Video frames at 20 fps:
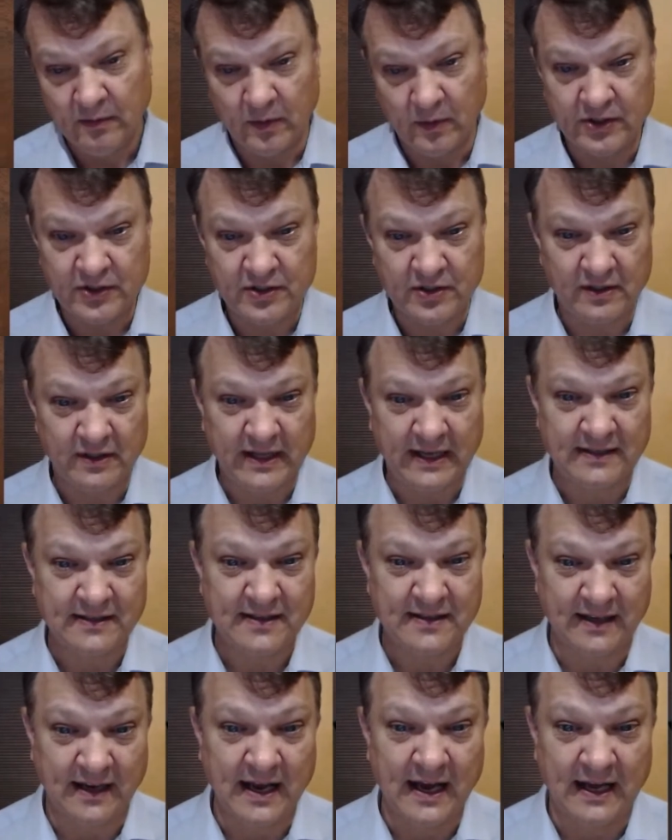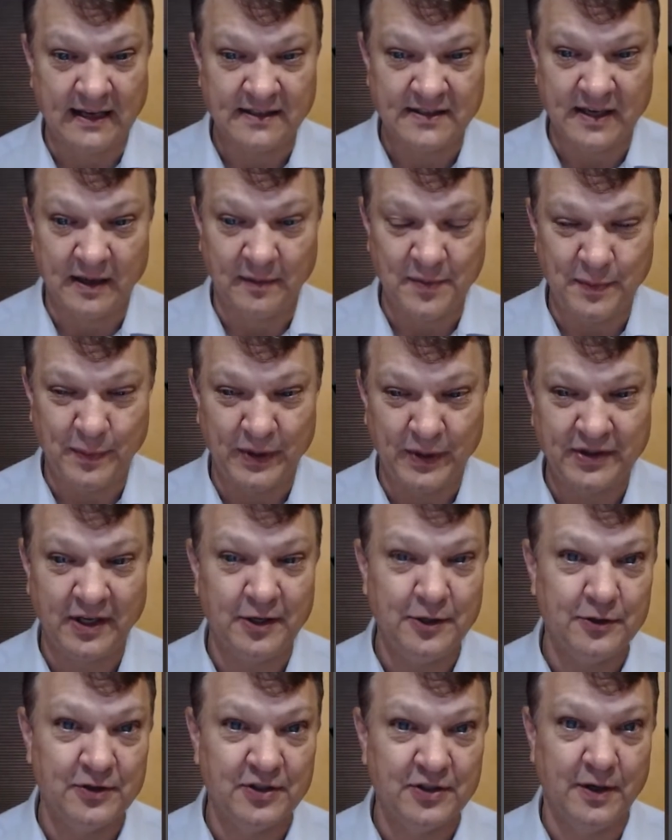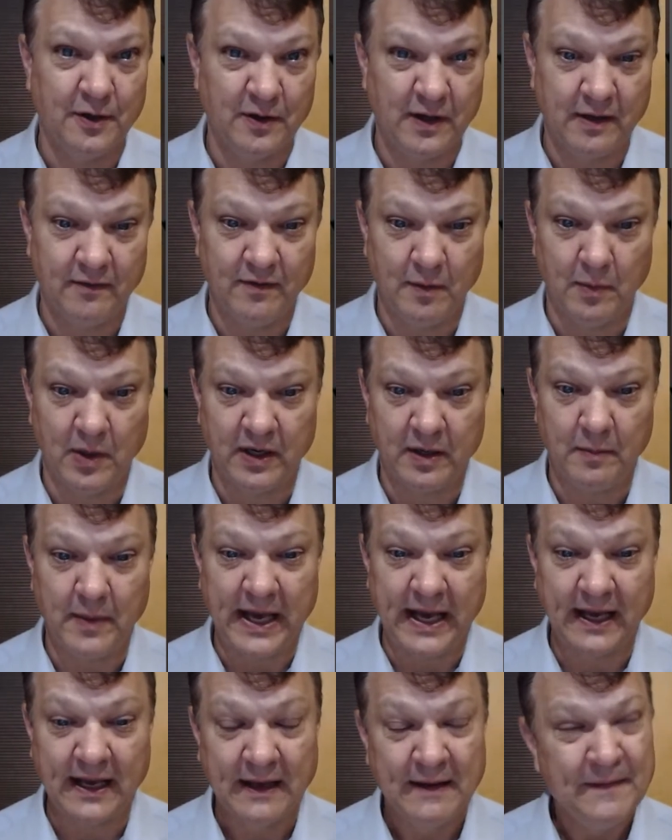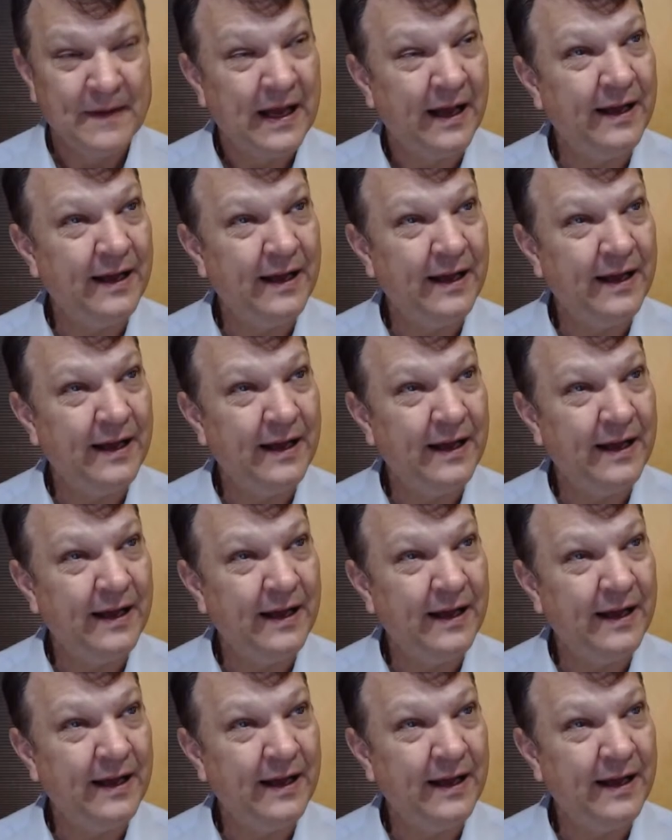which that's the concept, but they usually don't give the money back.